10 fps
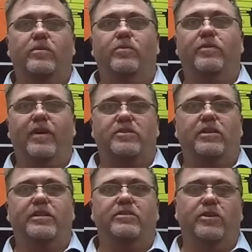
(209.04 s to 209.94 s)
We've
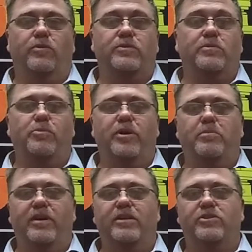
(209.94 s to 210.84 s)
actually dealt with some pretty
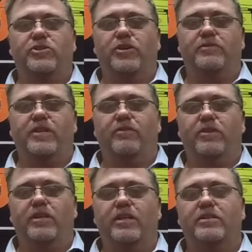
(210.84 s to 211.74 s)
big sheaves over the
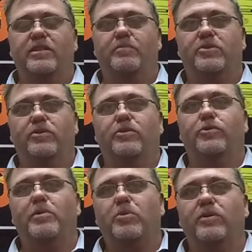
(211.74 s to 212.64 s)
years, up to
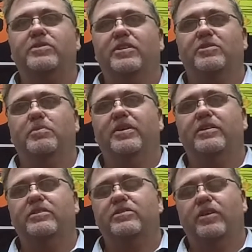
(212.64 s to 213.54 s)
3.6
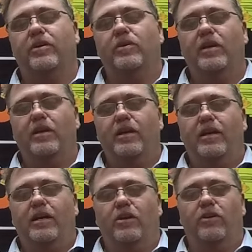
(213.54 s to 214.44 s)
metres, so
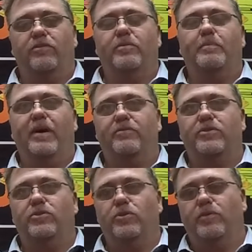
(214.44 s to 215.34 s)
a lot of them have to
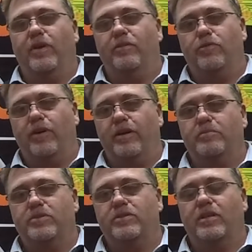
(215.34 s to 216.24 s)
do with head
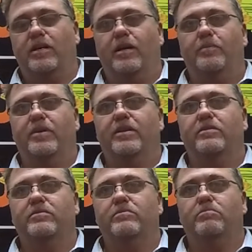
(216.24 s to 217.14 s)
frames
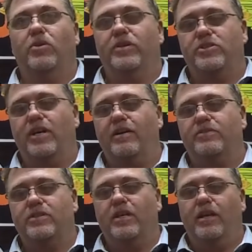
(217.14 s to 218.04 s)
in mine
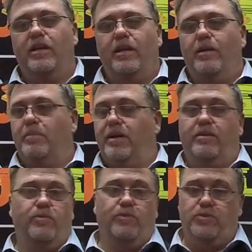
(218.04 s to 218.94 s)
shafts,
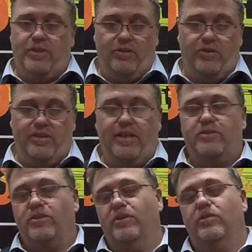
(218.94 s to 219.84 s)
but we've also gone down
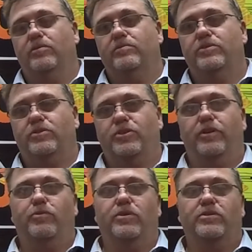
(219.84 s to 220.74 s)
to little
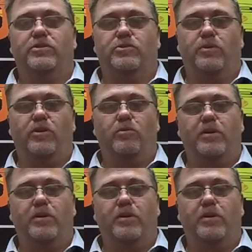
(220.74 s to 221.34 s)
sheave wells as well.